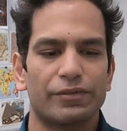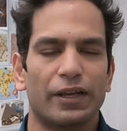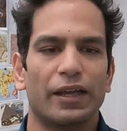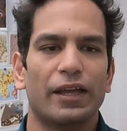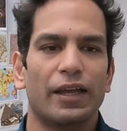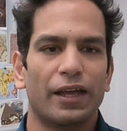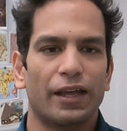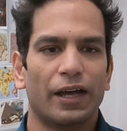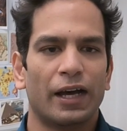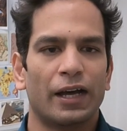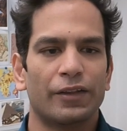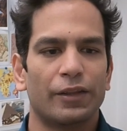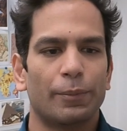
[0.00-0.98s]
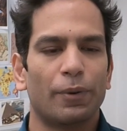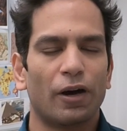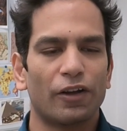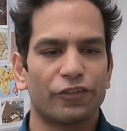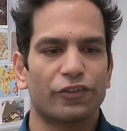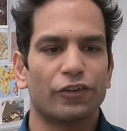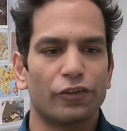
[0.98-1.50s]
They passed
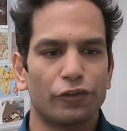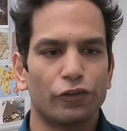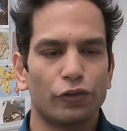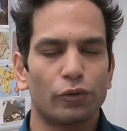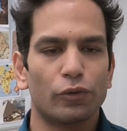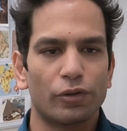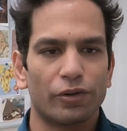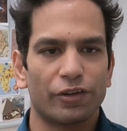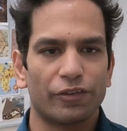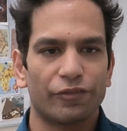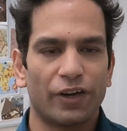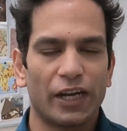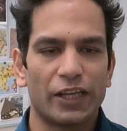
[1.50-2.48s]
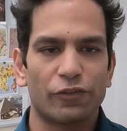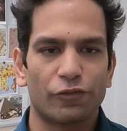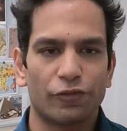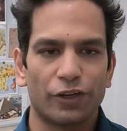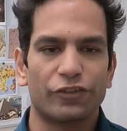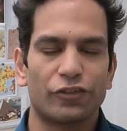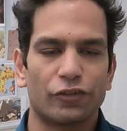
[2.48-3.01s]
new, very rigid
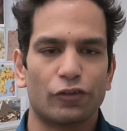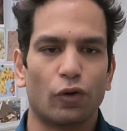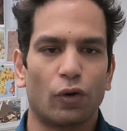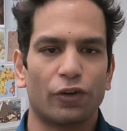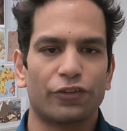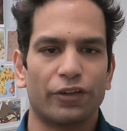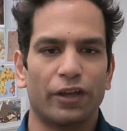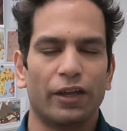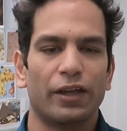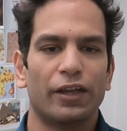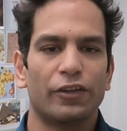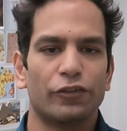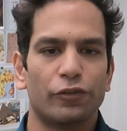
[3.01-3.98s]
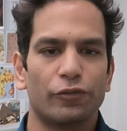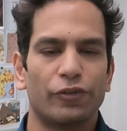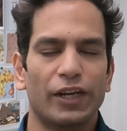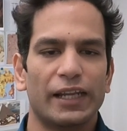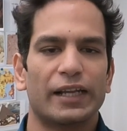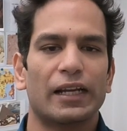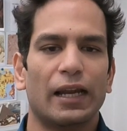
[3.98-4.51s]
laws to really clamp
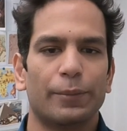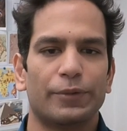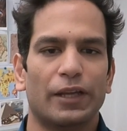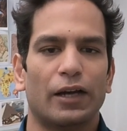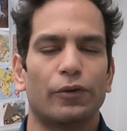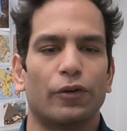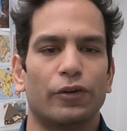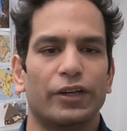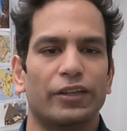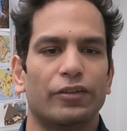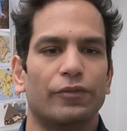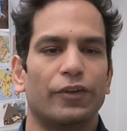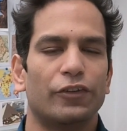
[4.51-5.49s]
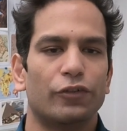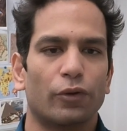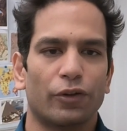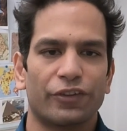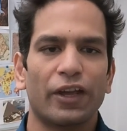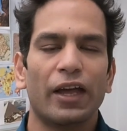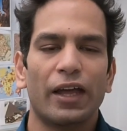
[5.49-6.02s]
down on individuals. They
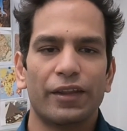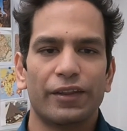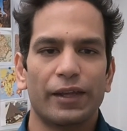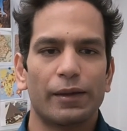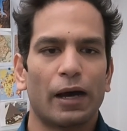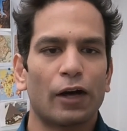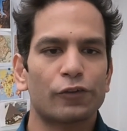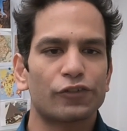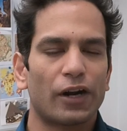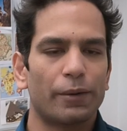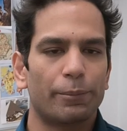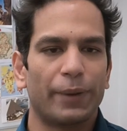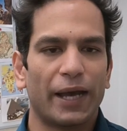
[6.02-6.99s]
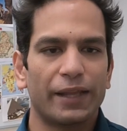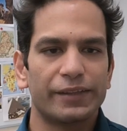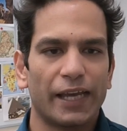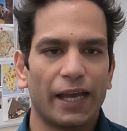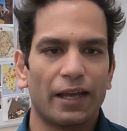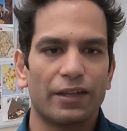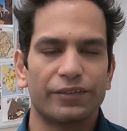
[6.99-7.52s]
outright banned the ANC
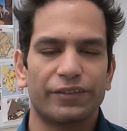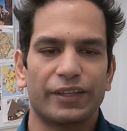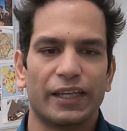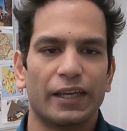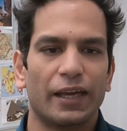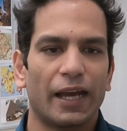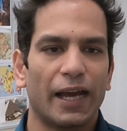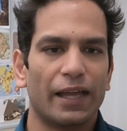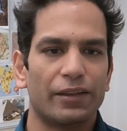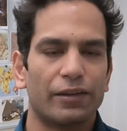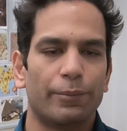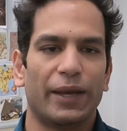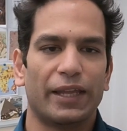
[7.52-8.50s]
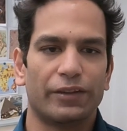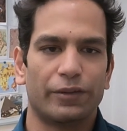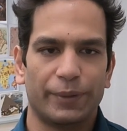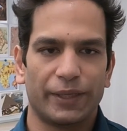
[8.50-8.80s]
and they banned the PAC.